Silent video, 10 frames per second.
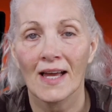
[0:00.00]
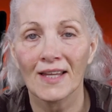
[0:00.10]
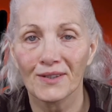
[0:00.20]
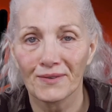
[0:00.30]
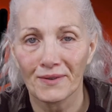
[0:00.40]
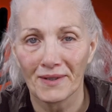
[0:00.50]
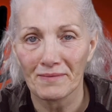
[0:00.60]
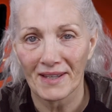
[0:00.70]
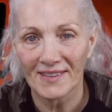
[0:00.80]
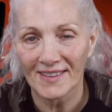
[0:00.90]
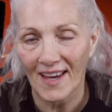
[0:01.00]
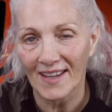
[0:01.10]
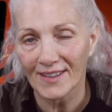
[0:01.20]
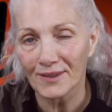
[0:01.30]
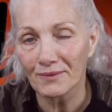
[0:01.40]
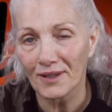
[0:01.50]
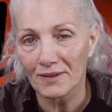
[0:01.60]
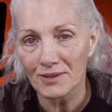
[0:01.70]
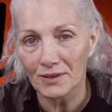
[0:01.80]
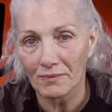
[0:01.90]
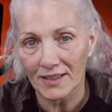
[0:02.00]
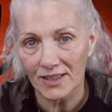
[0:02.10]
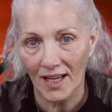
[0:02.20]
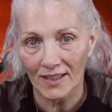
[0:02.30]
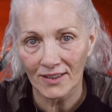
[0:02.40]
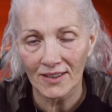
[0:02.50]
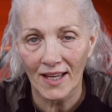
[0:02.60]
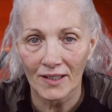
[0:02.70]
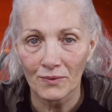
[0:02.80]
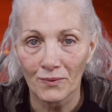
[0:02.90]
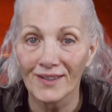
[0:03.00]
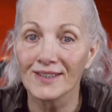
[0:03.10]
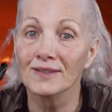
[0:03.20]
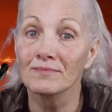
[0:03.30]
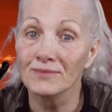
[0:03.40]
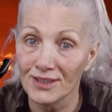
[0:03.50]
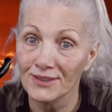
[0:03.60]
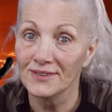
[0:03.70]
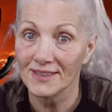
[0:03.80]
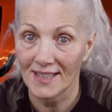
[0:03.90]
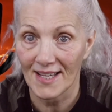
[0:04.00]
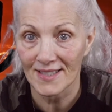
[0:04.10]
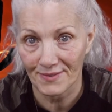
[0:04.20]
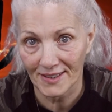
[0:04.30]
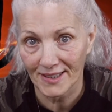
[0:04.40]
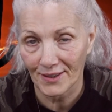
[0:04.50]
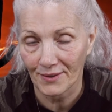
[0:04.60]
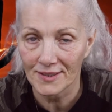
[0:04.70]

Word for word: Hello everyone, Bentley Kay here. Welcome to my channel and welcome to today's video.